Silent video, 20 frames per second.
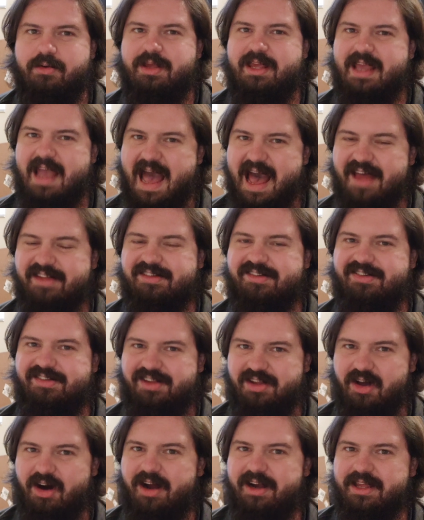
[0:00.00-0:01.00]
he asks
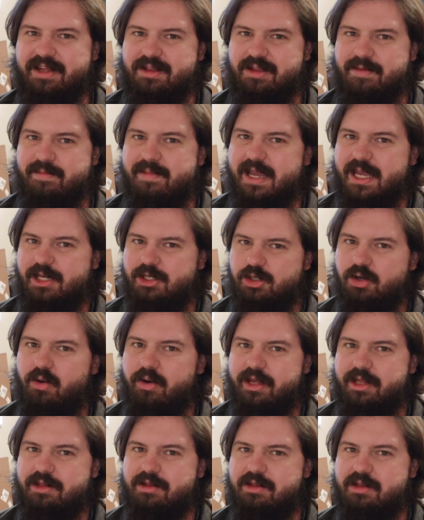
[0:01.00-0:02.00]
the audience to make a
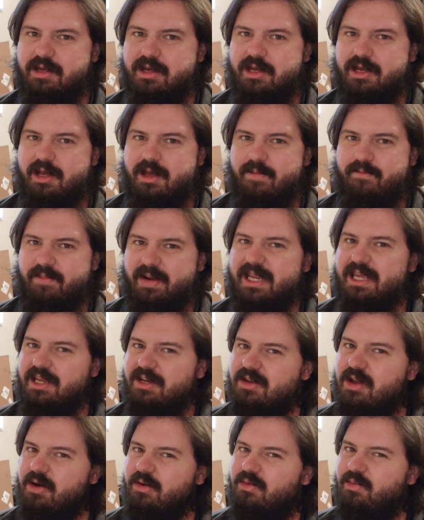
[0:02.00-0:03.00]
choice, but
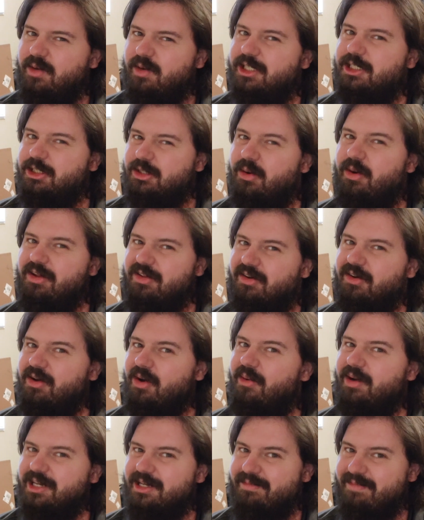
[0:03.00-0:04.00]
he knows which choice you're going to